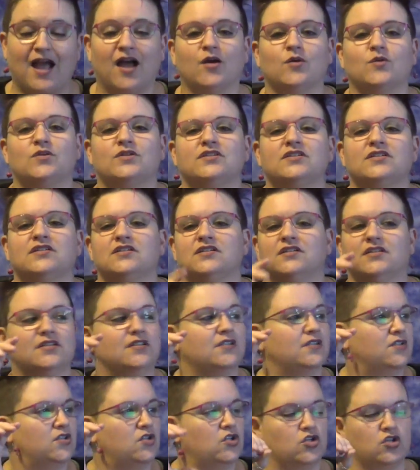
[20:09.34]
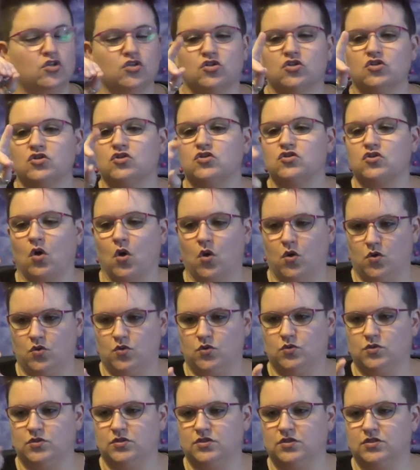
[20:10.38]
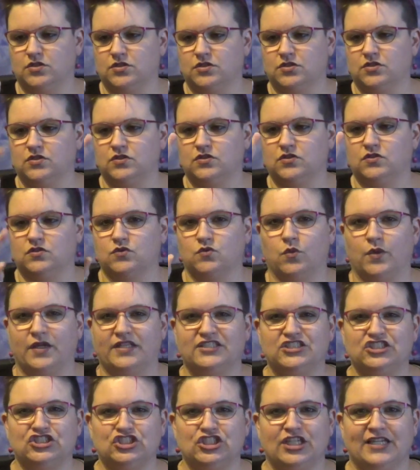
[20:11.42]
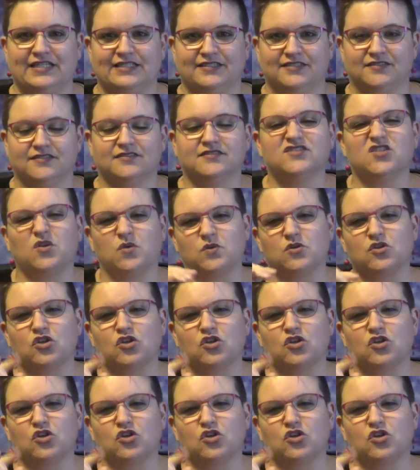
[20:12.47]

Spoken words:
Now we're going to talk about code switching.